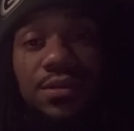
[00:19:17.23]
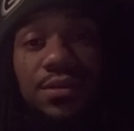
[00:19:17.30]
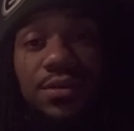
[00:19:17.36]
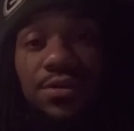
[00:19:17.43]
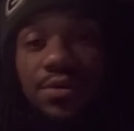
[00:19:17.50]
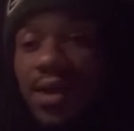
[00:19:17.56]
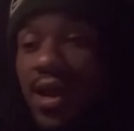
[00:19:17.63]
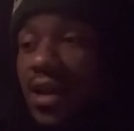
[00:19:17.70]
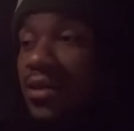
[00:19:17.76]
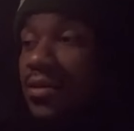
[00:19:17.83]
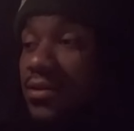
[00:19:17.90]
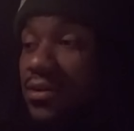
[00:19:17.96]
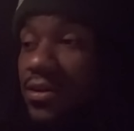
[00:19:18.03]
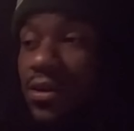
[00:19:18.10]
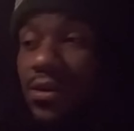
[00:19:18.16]
You gotta,
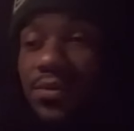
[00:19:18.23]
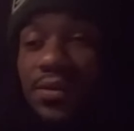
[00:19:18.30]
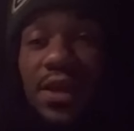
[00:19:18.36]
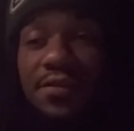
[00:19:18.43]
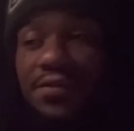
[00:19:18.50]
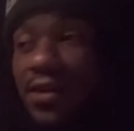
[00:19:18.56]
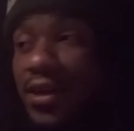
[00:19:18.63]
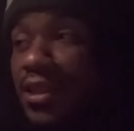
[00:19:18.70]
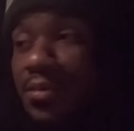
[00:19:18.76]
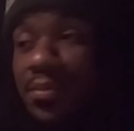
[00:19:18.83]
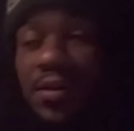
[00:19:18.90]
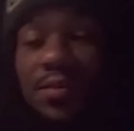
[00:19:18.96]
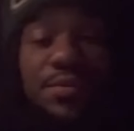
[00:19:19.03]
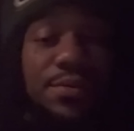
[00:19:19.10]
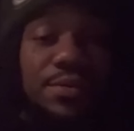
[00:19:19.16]
think for other
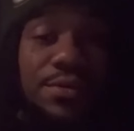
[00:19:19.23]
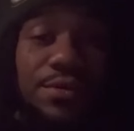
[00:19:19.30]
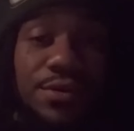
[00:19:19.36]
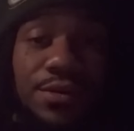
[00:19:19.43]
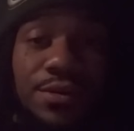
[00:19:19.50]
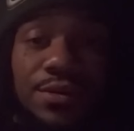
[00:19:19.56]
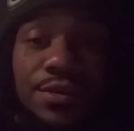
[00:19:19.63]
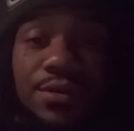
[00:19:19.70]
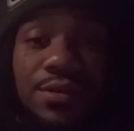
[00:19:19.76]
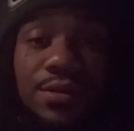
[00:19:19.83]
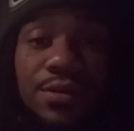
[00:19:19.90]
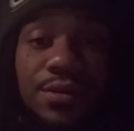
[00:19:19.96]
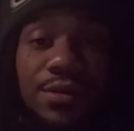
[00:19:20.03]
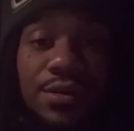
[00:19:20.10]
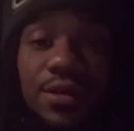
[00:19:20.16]
people.
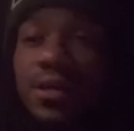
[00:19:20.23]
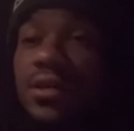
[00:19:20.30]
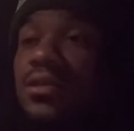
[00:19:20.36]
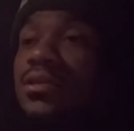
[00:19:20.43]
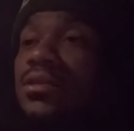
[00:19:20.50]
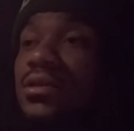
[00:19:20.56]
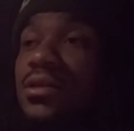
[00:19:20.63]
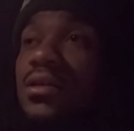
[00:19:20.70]
Cause